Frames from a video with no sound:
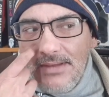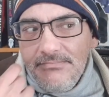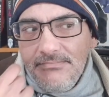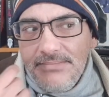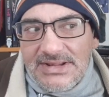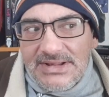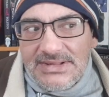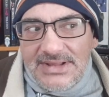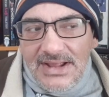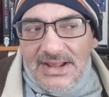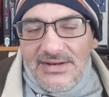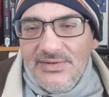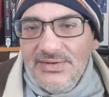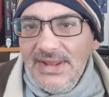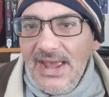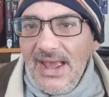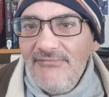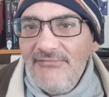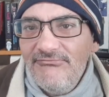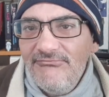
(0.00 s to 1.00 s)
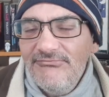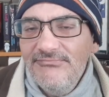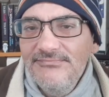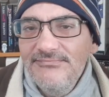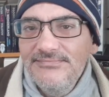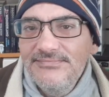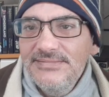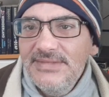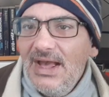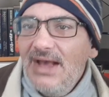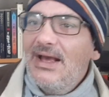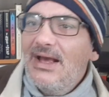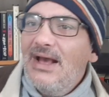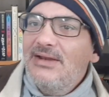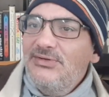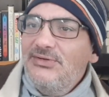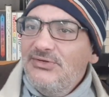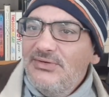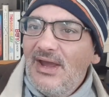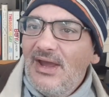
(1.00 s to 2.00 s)
but I don't have.
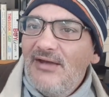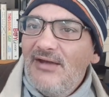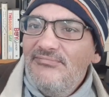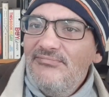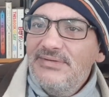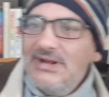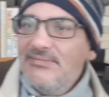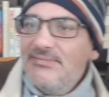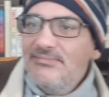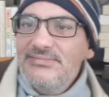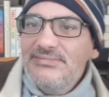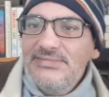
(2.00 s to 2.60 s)
I do have, but I